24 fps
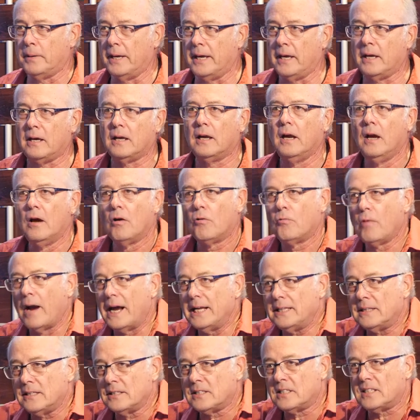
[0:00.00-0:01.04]
be.
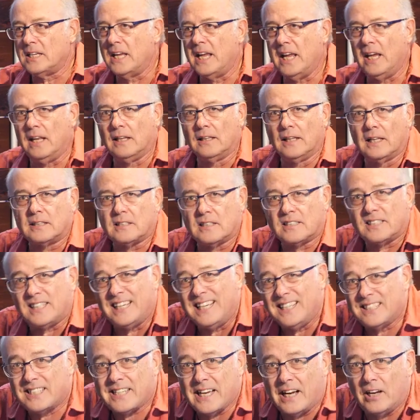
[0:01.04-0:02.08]
Write the scene. Let the
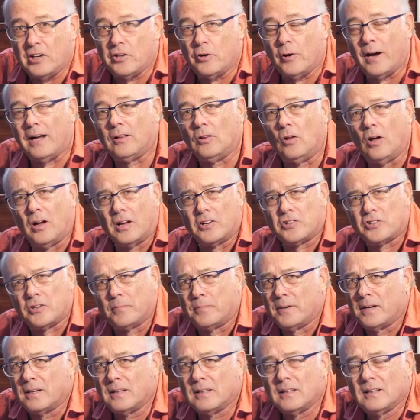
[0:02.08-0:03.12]
scene tell you how long it
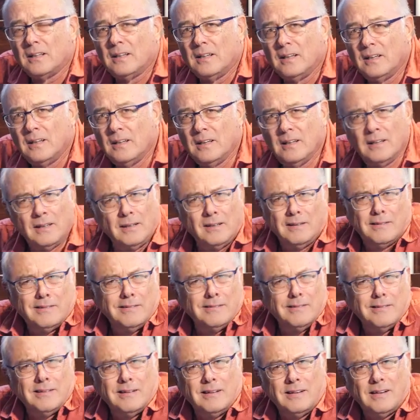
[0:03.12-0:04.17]
should be.
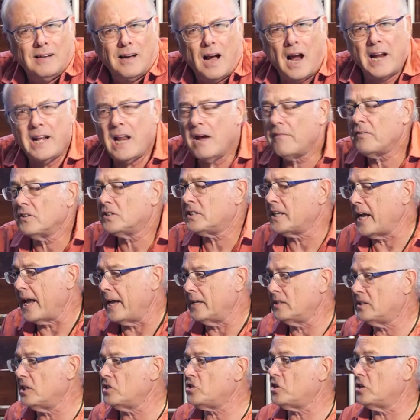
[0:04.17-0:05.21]
I, I never
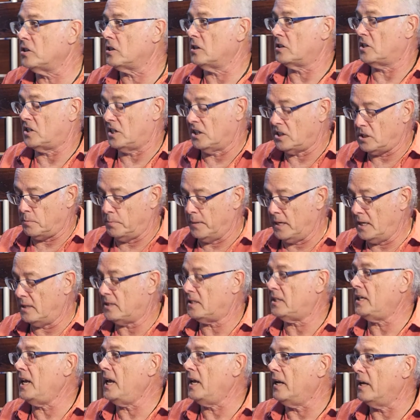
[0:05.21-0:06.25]
say this is a six-minute
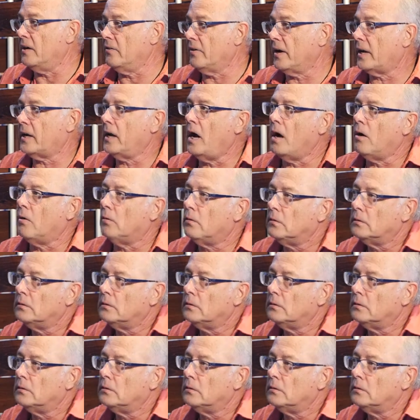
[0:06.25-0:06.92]
scene. Here I go.